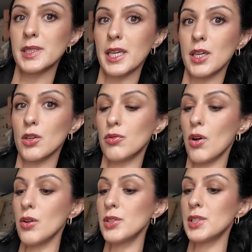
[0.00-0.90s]
like a
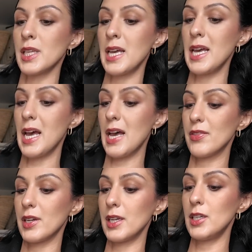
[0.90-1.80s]
cross, and
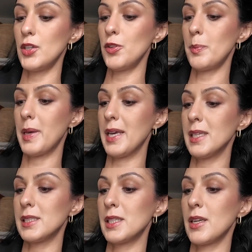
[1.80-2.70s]
then I loop
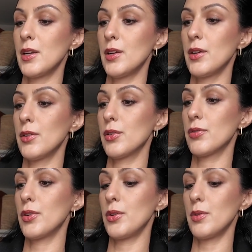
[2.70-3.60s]
it
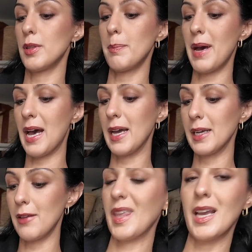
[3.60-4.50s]
through the bag
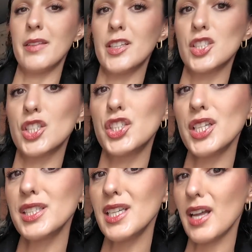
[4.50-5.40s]
and then just
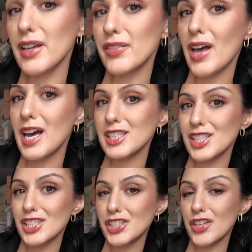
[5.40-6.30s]
adjust it like that,
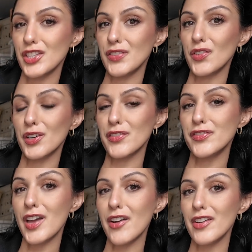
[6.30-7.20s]
so that you've got a
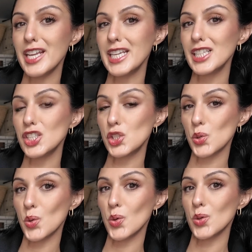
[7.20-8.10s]
very
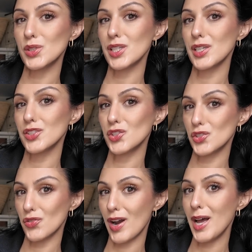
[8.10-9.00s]
short
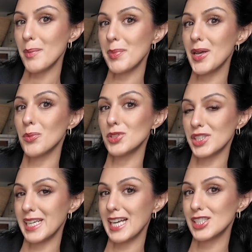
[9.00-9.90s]
strap which
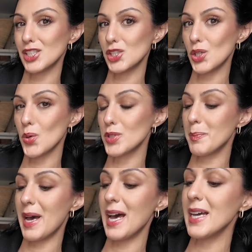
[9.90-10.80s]
can act as a shoulder
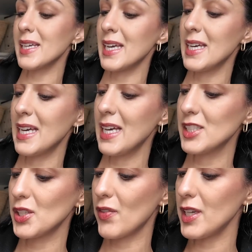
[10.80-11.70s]
bag.
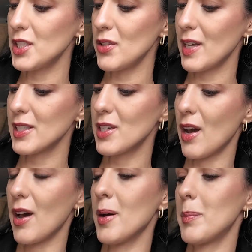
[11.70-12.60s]
So if I do that
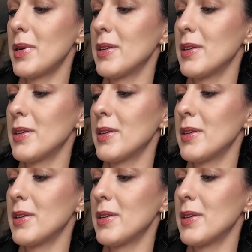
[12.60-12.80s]
up,